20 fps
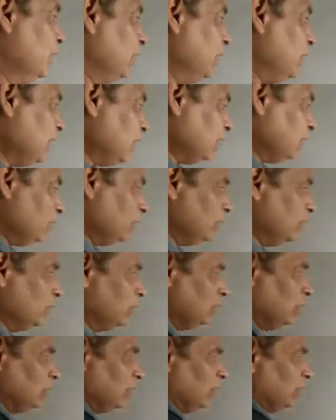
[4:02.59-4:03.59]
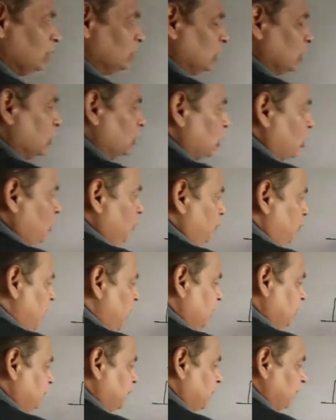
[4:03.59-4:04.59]
Here in center of
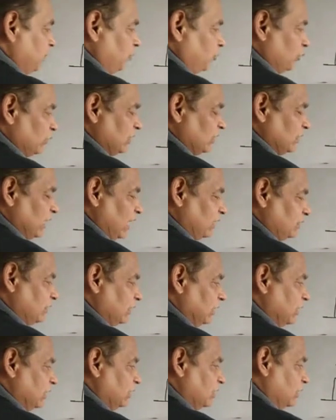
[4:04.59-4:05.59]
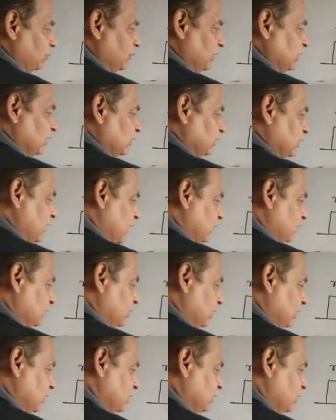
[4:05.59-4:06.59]
mass frame, which is accelerated with this
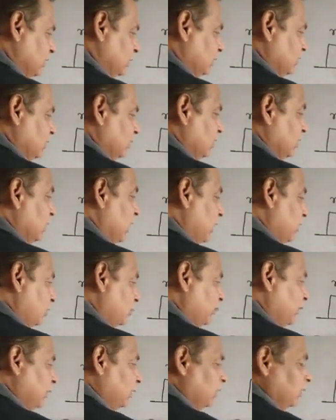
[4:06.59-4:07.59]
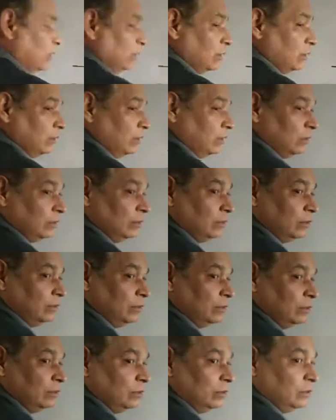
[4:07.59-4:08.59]
acceleration rightward,
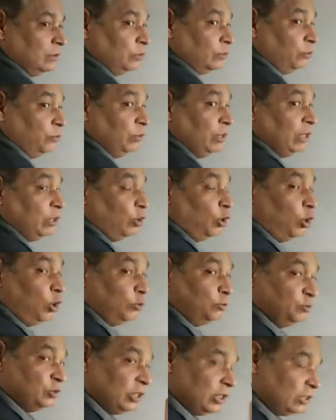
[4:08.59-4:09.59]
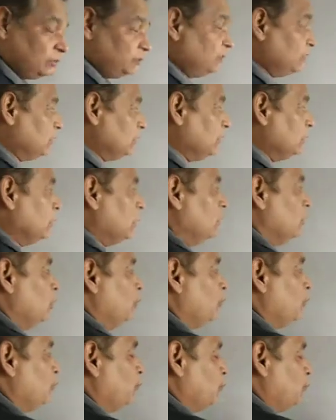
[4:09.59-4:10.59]
will observe a
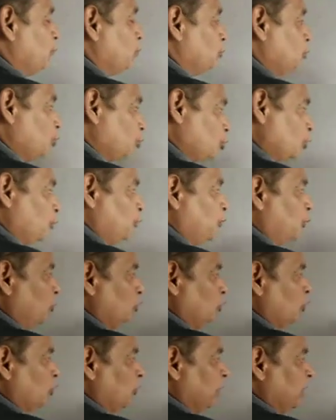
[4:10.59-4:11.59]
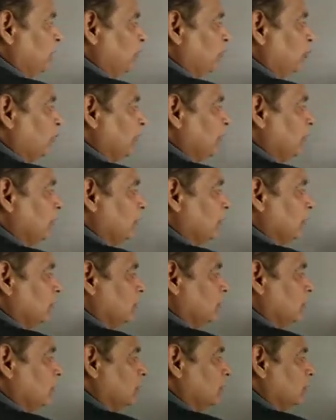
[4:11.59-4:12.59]
pseudo force on M1.
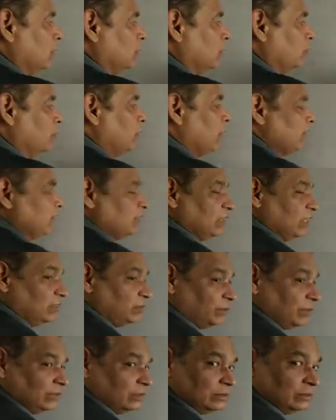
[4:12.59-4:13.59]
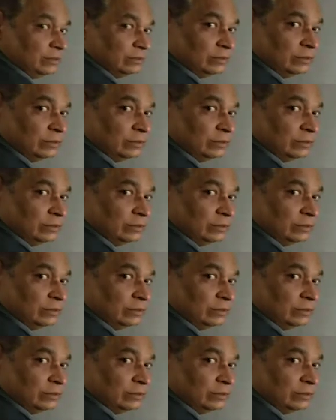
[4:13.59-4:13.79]
What's that one?